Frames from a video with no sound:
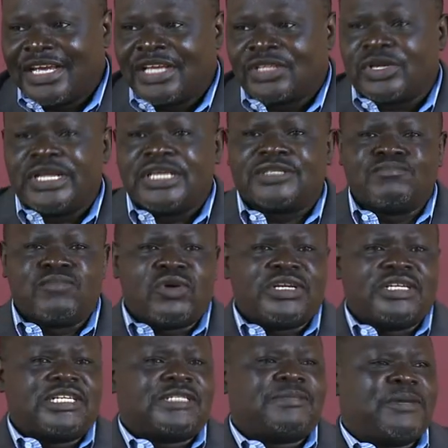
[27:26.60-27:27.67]
So this
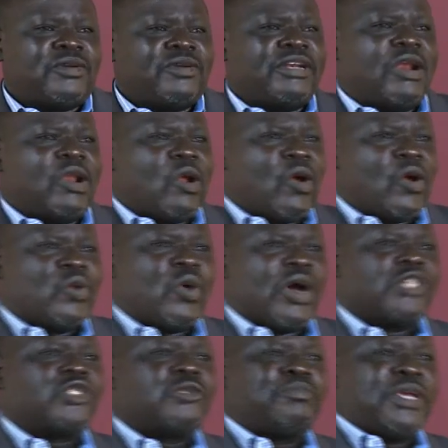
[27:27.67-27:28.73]
morning, the Spirit of the Lord
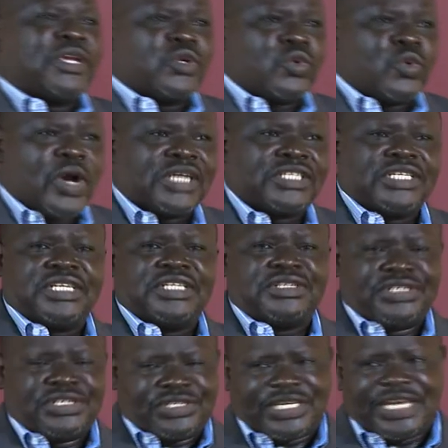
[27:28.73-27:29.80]
wants to speak to us in
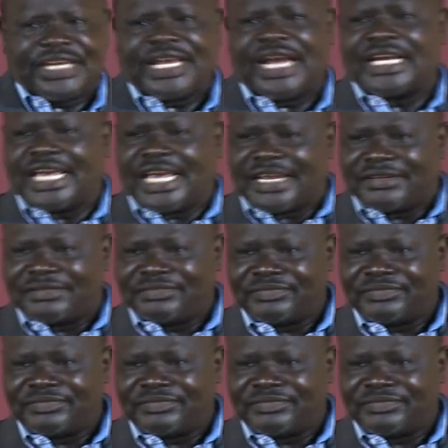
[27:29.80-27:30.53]
this area again.